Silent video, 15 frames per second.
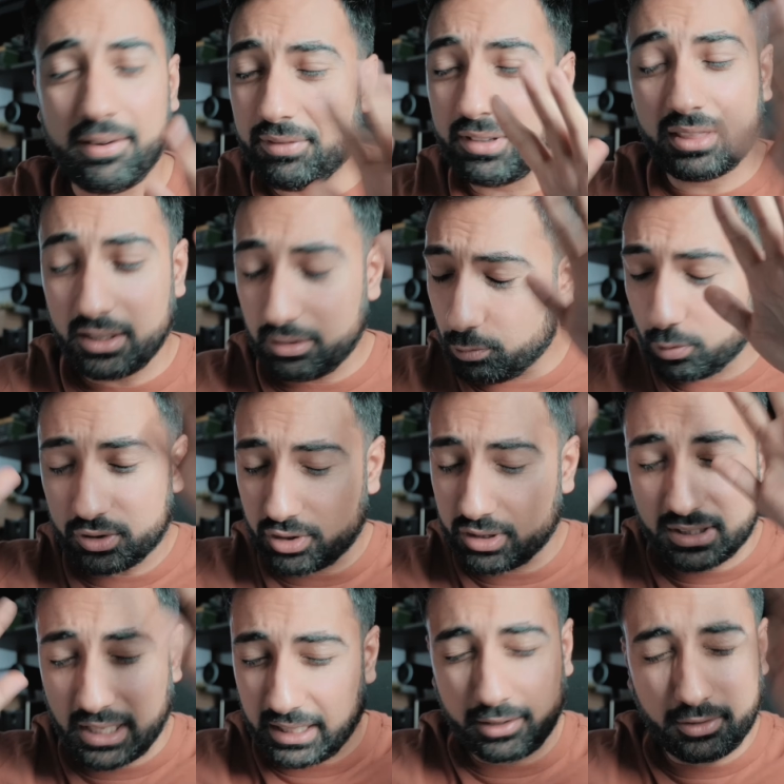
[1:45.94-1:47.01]
Everything was
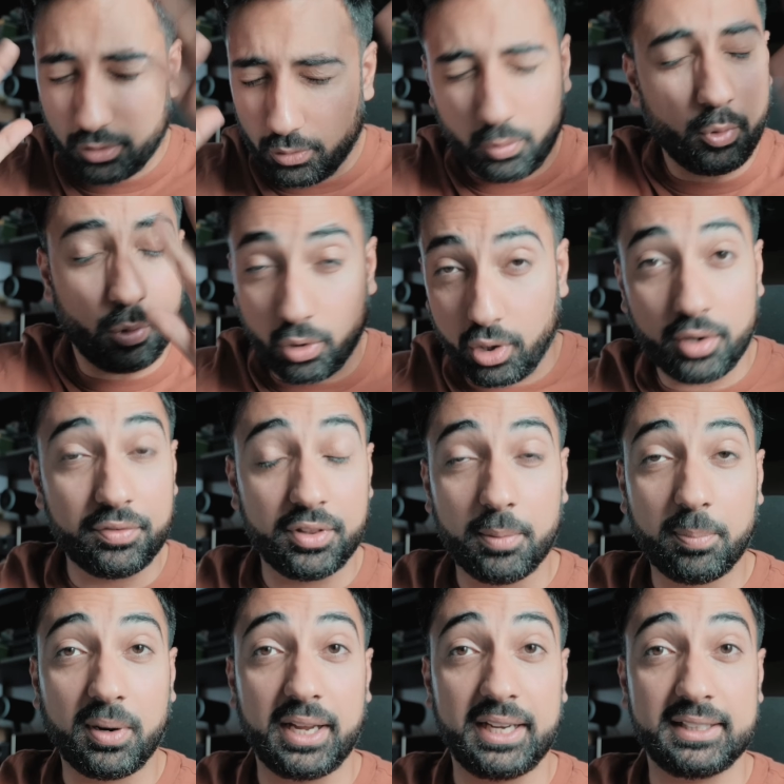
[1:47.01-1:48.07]
just like all over the
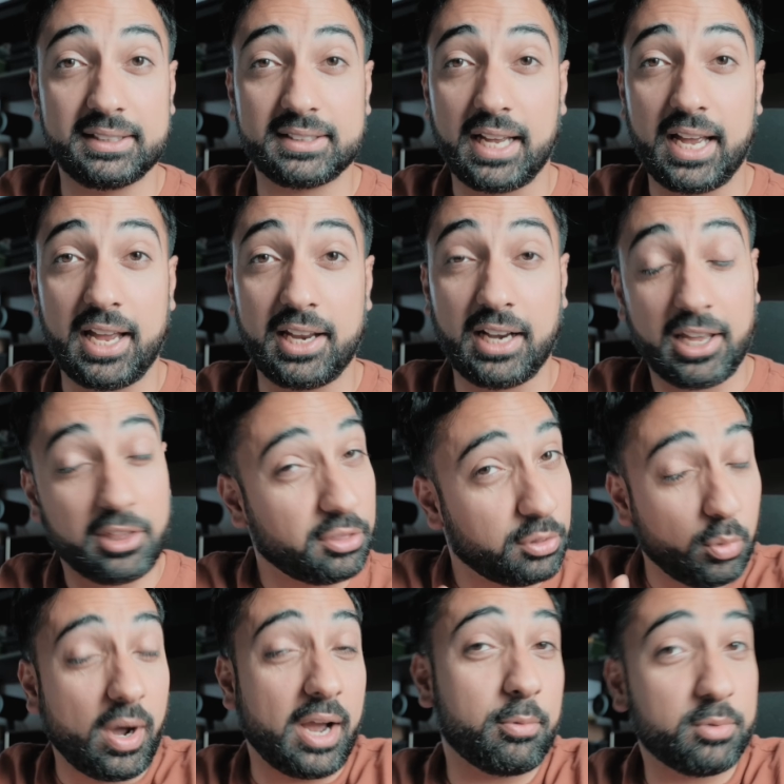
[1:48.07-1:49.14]
place and I
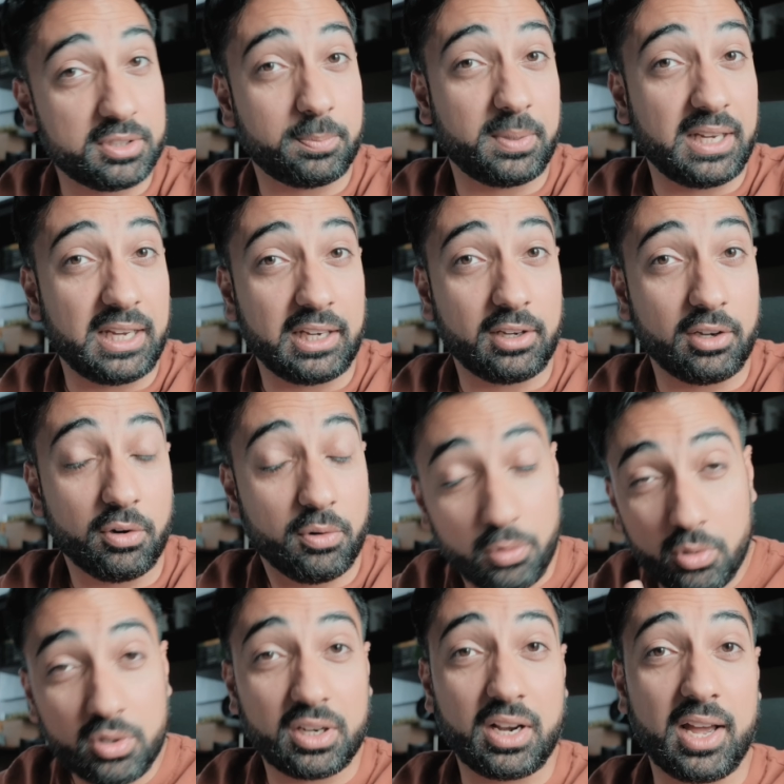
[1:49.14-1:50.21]
thought I was being
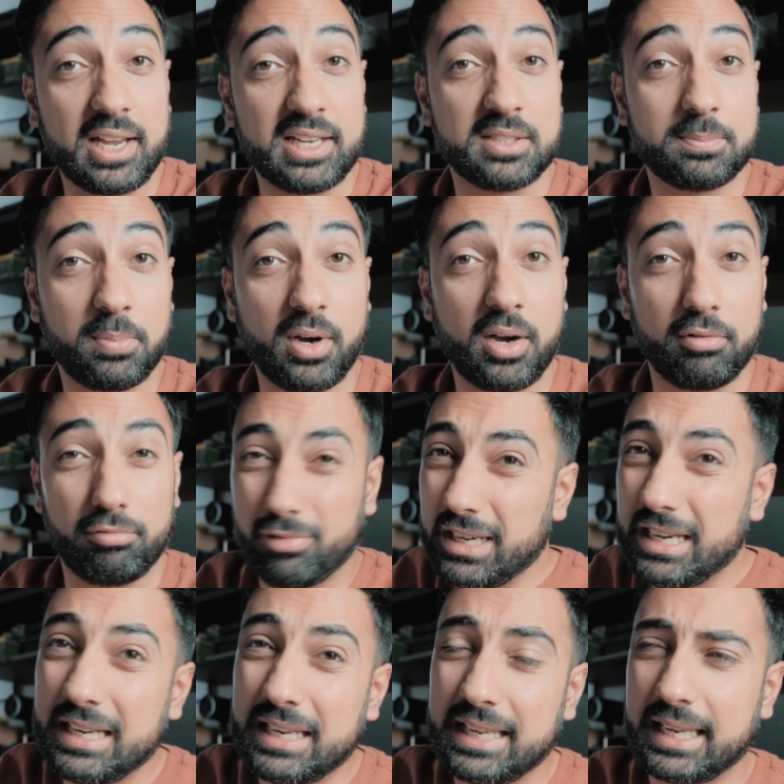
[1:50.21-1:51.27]
organized, but
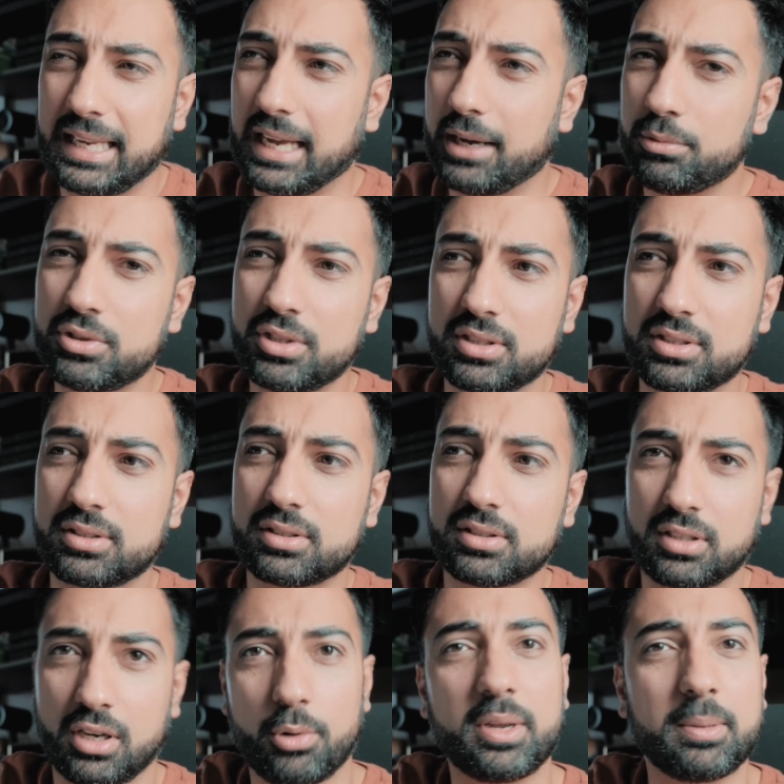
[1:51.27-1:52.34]
really I was just
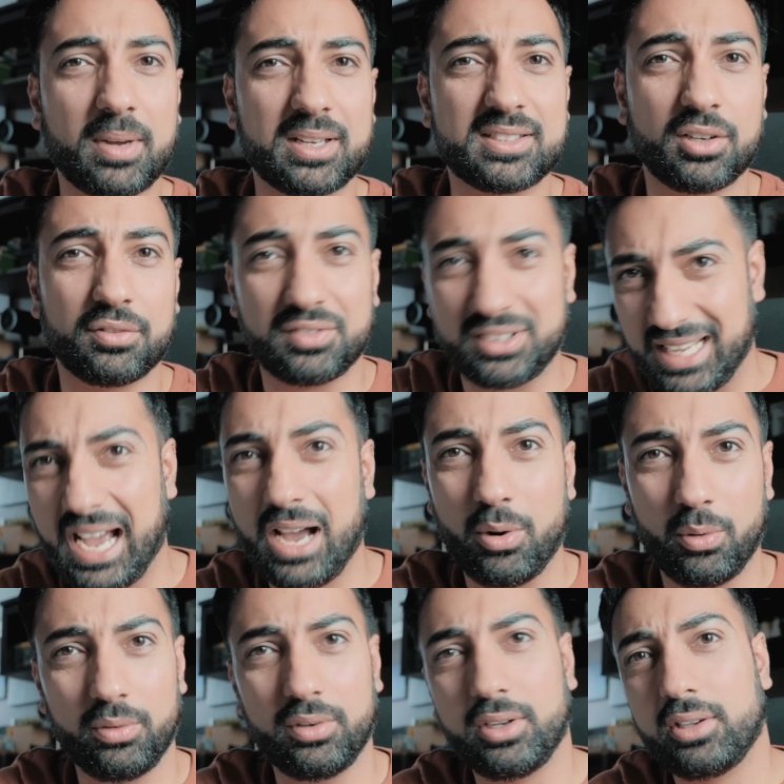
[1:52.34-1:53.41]
slowing myself down.